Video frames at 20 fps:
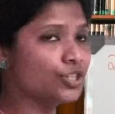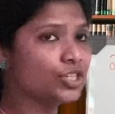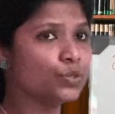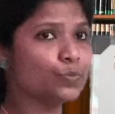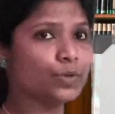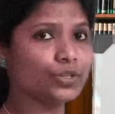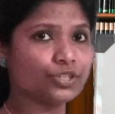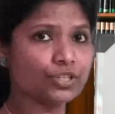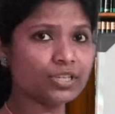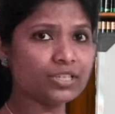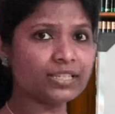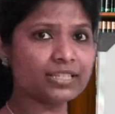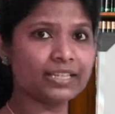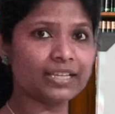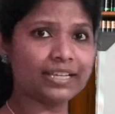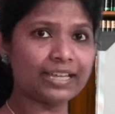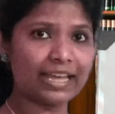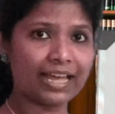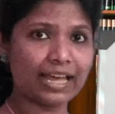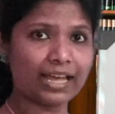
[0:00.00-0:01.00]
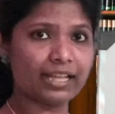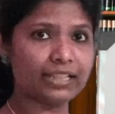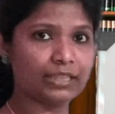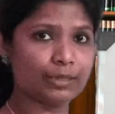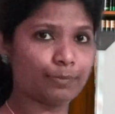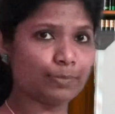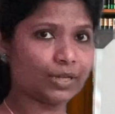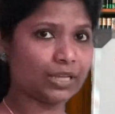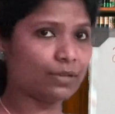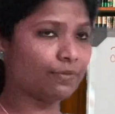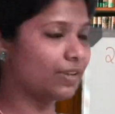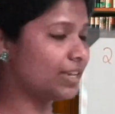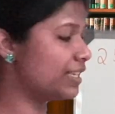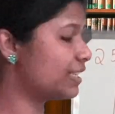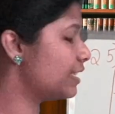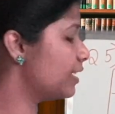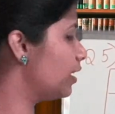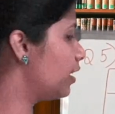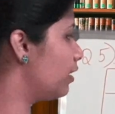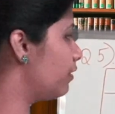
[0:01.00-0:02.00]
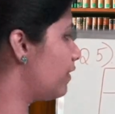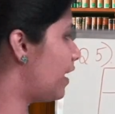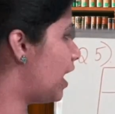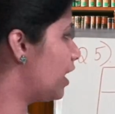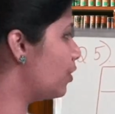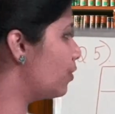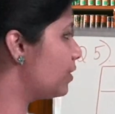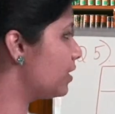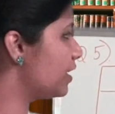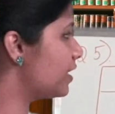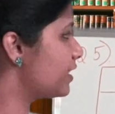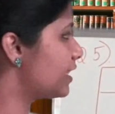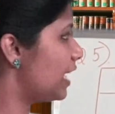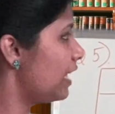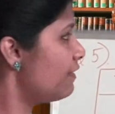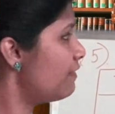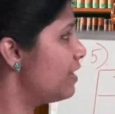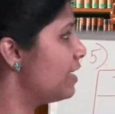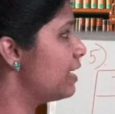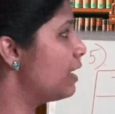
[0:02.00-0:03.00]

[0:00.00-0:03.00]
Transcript: which is the previous uh, values itself.